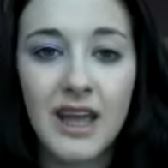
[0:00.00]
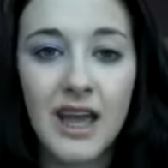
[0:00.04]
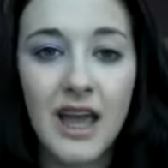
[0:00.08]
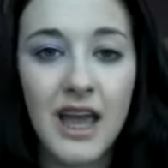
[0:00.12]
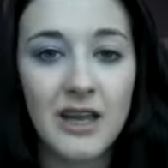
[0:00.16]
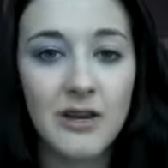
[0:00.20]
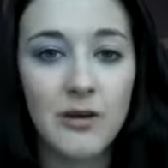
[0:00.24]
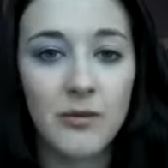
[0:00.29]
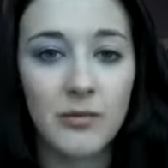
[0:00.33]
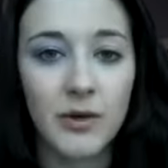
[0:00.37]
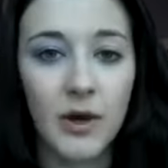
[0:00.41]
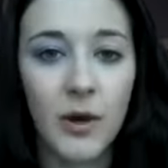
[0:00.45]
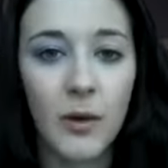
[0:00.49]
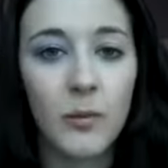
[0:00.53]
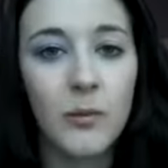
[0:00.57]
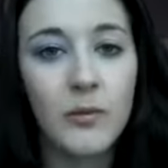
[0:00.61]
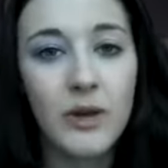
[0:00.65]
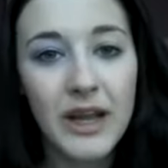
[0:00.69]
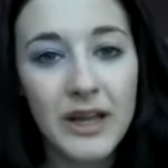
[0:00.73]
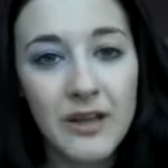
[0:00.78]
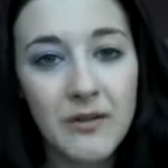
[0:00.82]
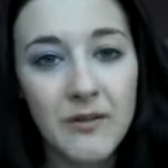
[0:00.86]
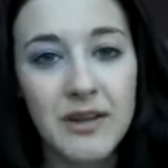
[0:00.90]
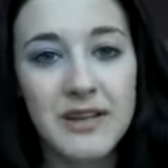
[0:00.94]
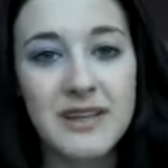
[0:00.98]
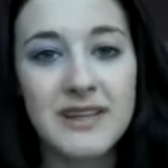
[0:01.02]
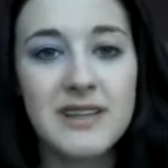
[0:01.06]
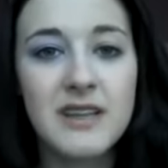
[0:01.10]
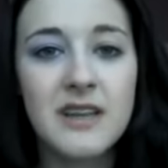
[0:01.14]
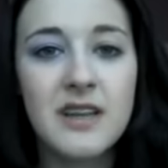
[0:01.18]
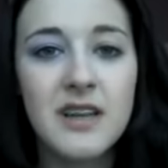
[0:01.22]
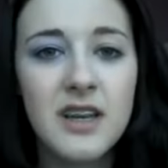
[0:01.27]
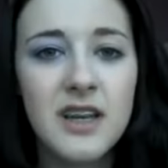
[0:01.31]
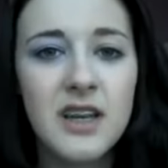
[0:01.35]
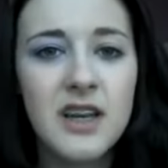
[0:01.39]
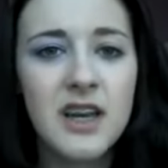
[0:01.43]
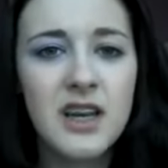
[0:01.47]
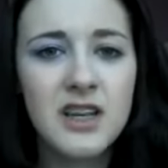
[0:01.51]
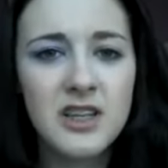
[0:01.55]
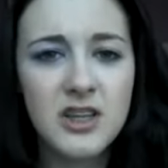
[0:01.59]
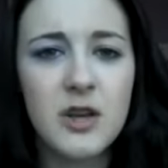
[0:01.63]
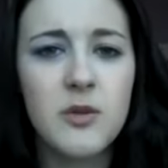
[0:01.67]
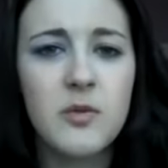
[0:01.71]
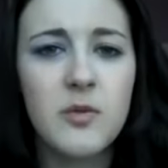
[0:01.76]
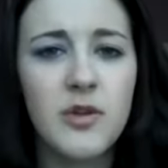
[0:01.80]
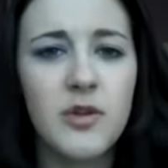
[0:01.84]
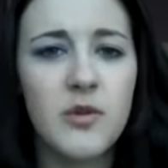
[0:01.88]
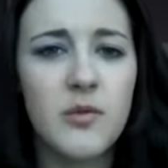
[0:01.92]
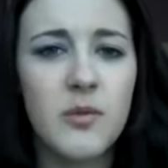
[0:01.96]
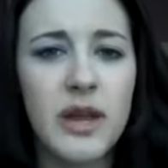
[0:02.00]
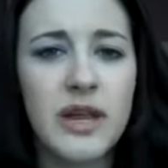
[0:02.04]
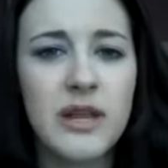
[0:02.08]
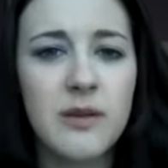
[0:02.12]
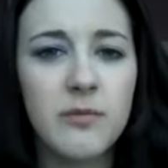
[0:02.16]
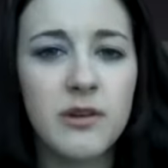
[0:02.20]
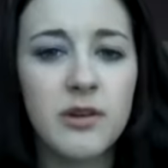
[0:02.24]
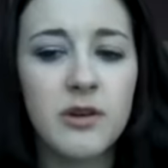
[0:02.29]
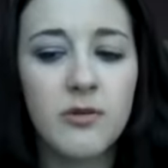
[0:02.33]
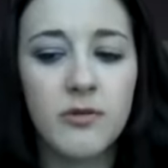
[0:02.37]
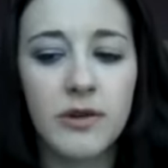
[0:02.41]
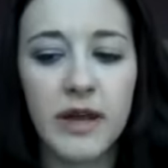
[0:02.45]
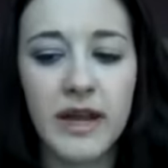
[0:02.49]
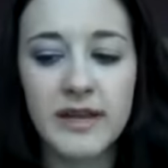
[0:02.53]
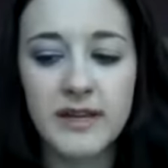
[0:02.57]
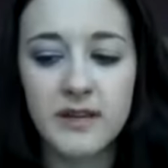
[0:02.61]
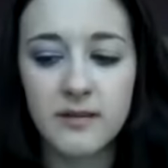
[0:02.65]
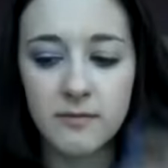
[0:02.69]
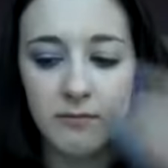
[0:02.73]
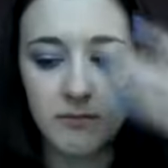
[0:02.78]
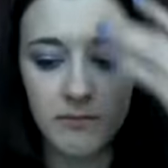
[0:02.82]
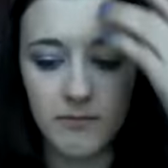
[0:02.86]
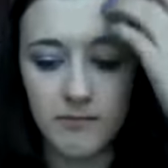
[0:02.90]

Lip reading: I don't know. Anyways, done with the random little rant.